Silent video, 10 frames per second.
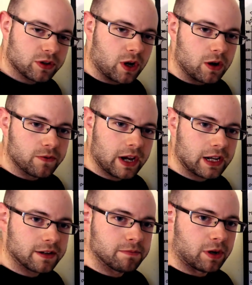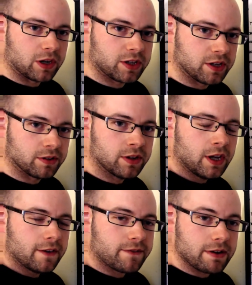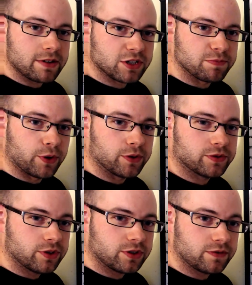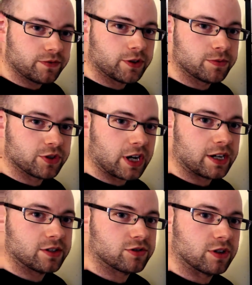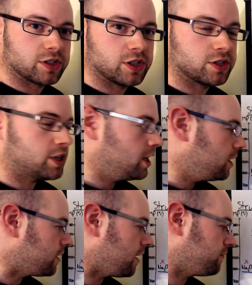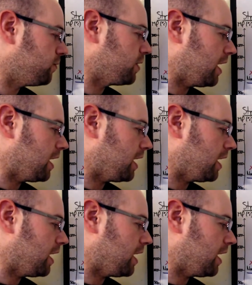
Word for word: covalent molecule, very small, doesn't form giant structures, therefore it